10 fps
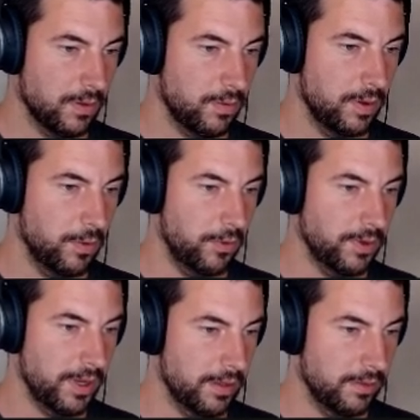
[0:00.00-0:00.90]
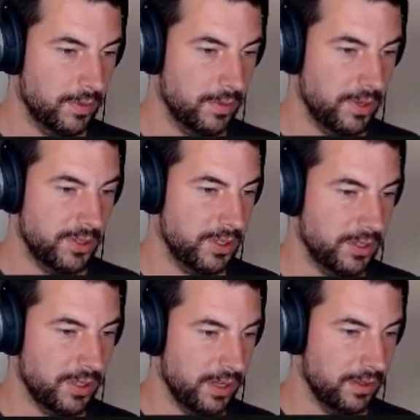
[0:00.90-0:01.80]
remove that. This is
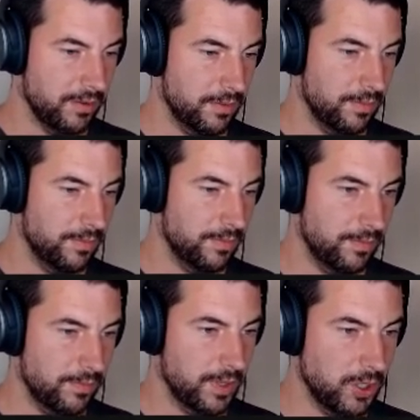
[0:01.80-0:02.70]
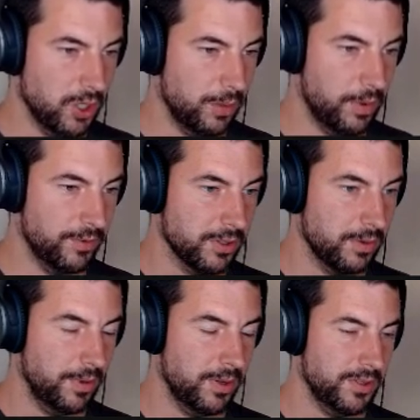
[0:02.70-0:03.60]
not the job of this
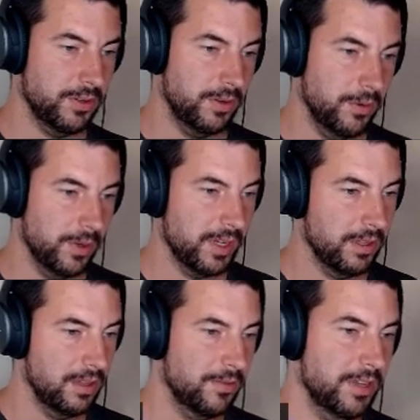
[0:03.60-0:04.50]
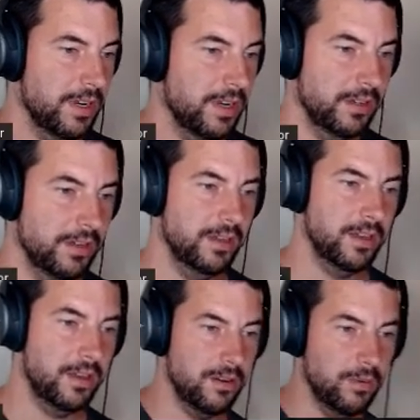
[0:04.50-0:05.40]
repository. We can leave it in the
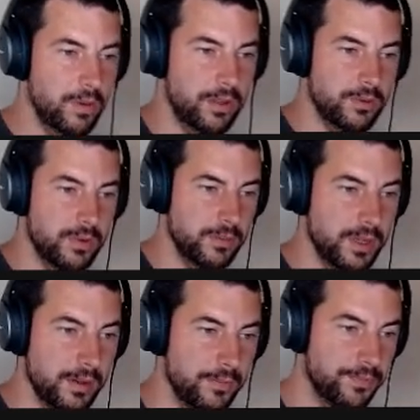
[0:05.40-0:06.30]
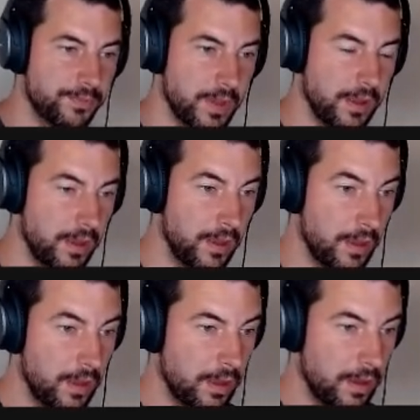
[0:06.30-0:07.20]
hello world review.
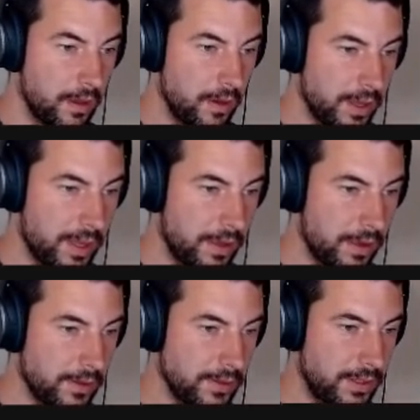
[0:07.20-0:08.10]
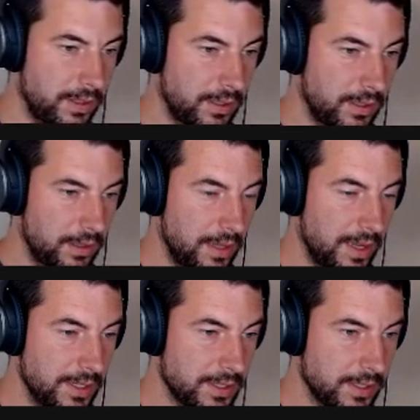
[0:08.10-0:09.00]
Okay, the
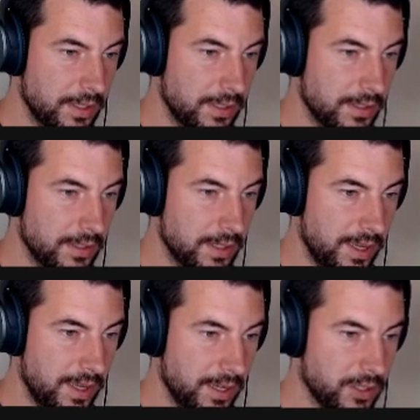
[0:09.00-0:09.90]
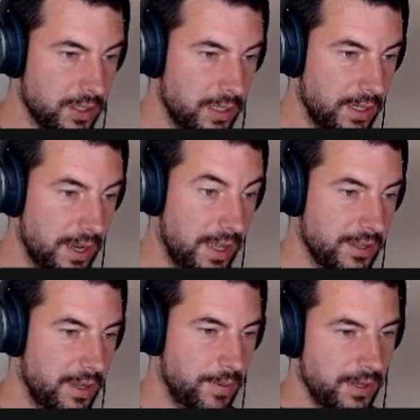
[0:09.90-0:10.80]
license is actually not
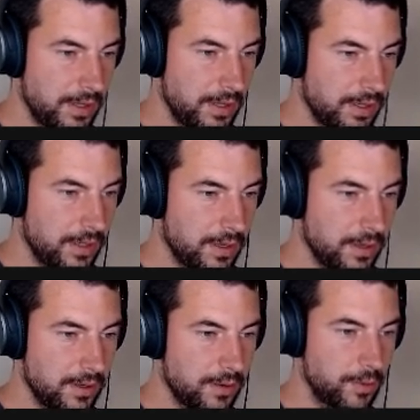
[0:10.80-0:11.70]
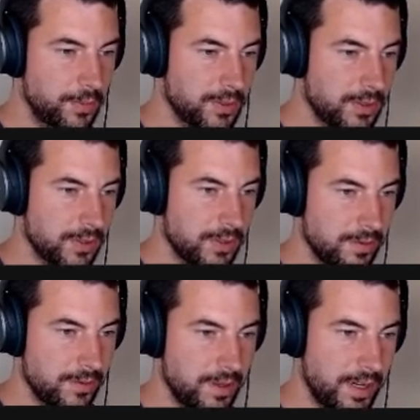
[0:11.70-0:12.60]
MIT. Oops,
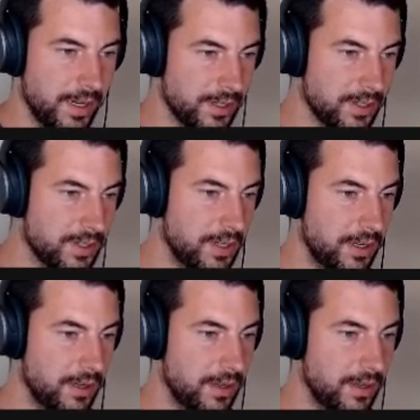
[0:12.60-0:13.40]
I see.